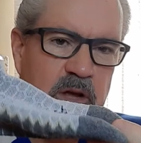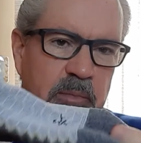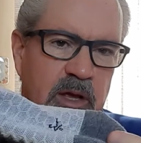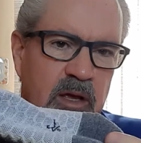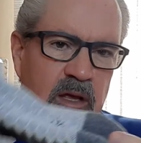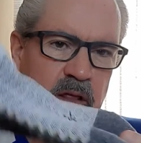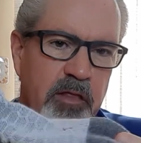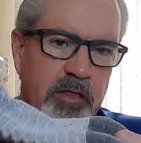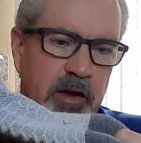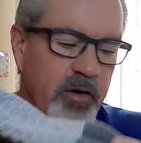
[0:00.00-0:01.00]
maybe
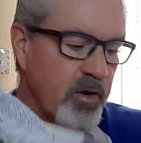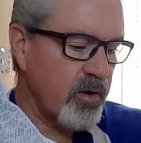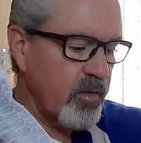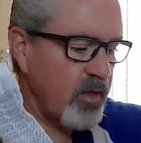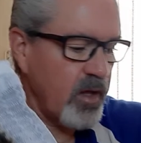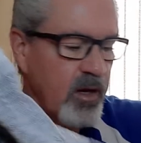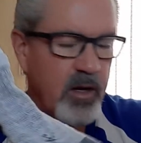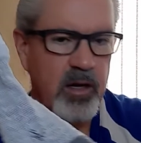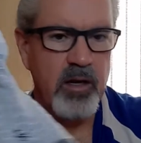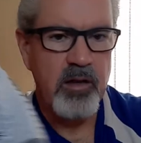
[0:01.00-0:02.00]
thicker than